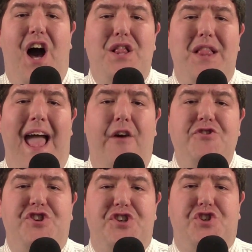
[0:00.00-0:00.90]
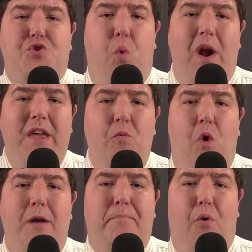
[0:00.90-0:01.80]
allowed just
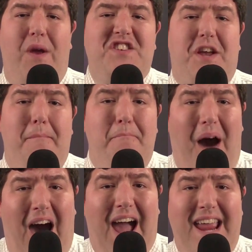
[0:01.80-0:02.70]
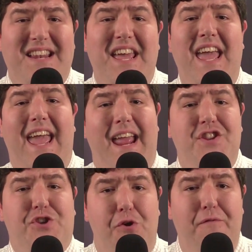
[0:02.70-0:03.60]
21 points combined
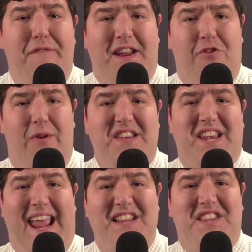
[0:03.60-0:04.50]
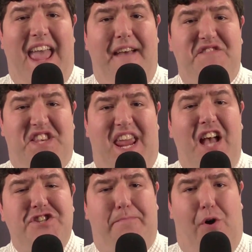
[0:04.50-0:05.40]
in 2 victories against
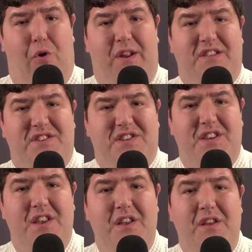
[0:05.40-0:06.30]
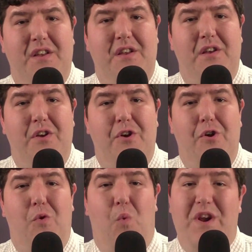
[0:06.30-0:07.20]
FCS opponents.
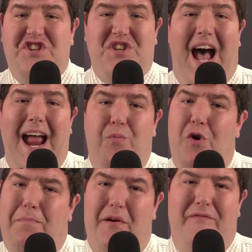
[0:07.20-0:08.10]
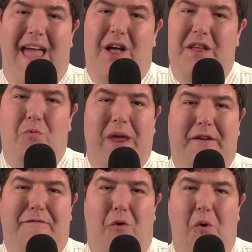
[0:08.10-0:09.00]
Which side will prevail in
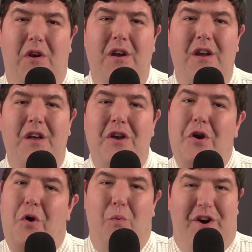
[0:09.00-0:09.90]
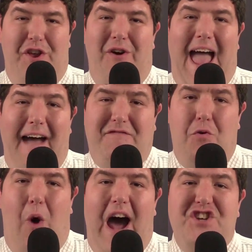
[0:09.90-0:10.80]
Week 4? Well, you'll have to
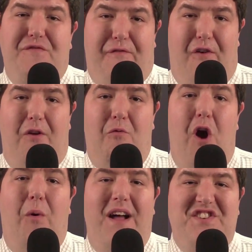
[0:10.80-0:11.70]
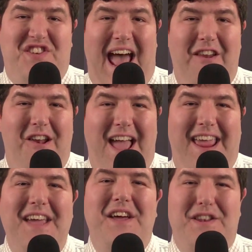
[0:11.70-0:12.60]
watch Front Row on
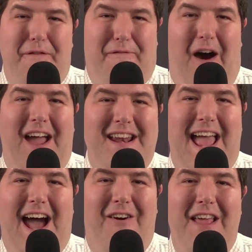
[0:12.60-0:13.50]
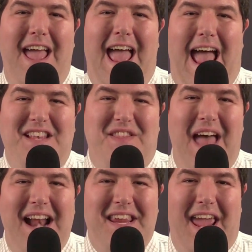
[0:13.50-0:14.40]
Saturday to find out, as
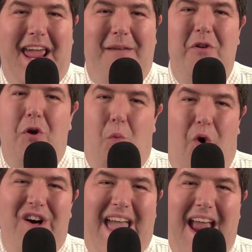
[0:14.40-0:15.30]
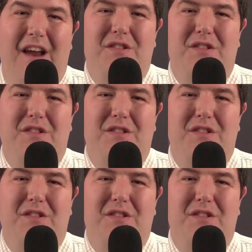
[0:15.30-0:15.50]
that game will air